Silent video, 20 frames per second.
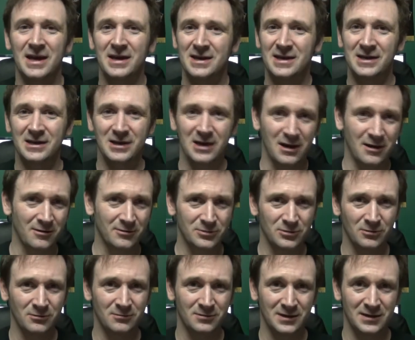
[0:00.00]
any
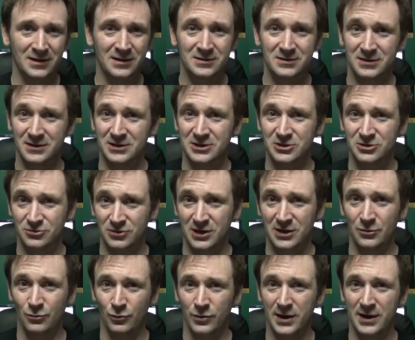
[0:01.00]
character that isn't a
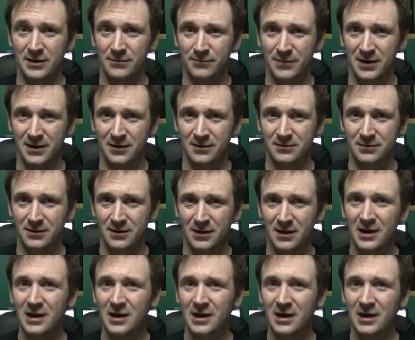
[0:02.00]
straight white man,